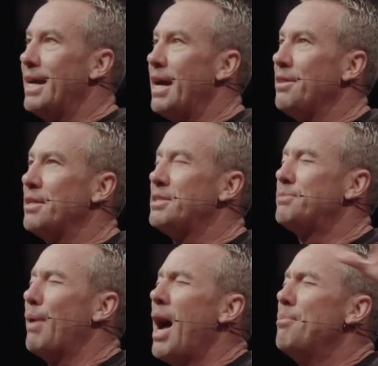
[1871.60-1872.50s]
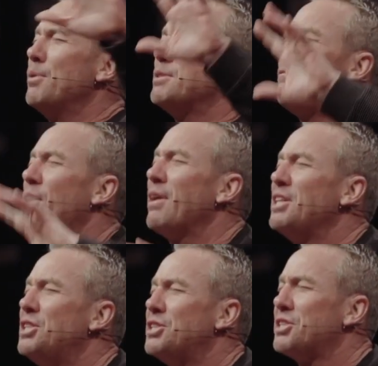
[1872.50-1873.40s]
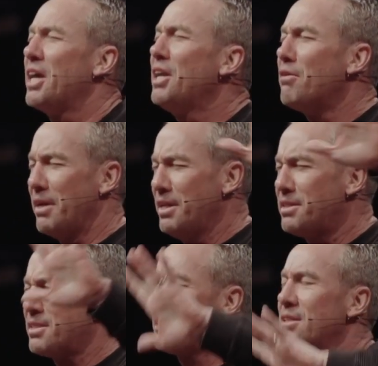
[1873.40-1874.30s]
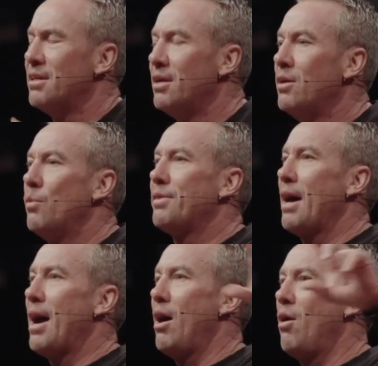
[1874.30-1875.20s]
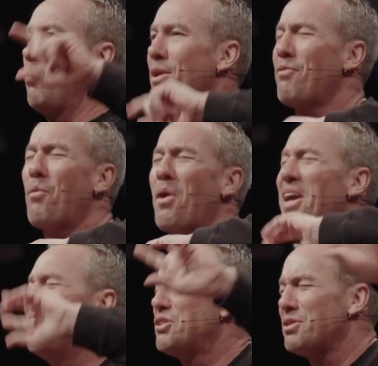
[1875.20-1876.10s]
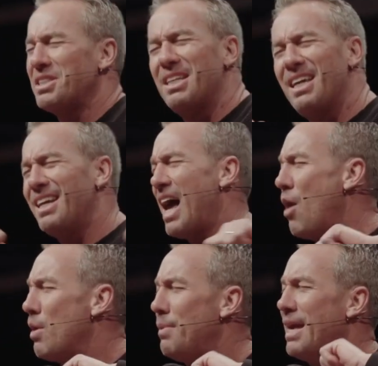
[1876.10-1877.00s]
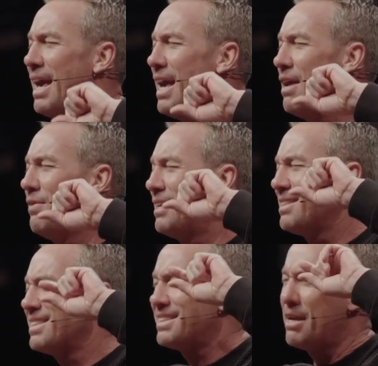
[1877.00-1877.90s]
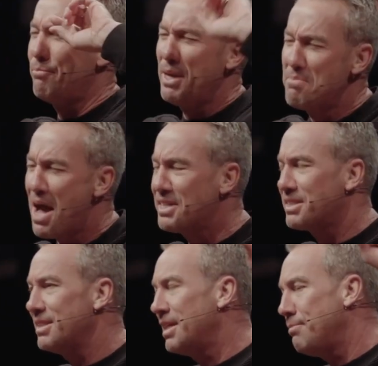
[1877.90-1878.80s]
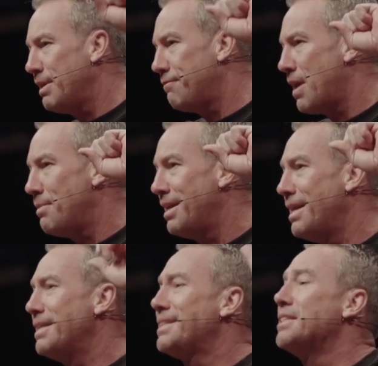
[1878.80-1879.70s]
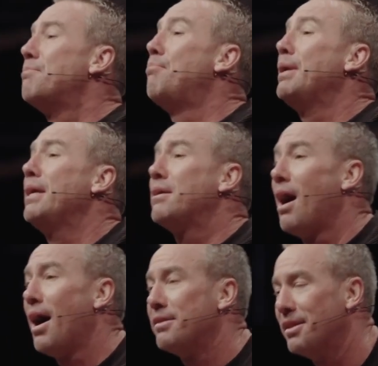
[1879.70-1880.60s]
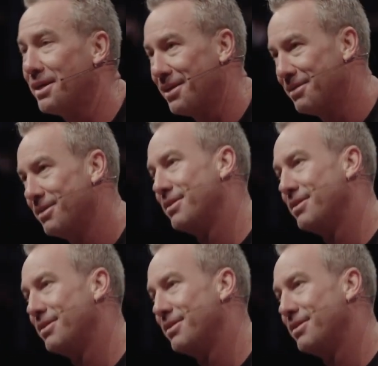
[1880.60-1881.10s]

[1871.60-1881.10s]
yet the Bible is very generous with how, whatever we're interested in, how we behave. It doesn't say be masculine, be feminine. It says be godly.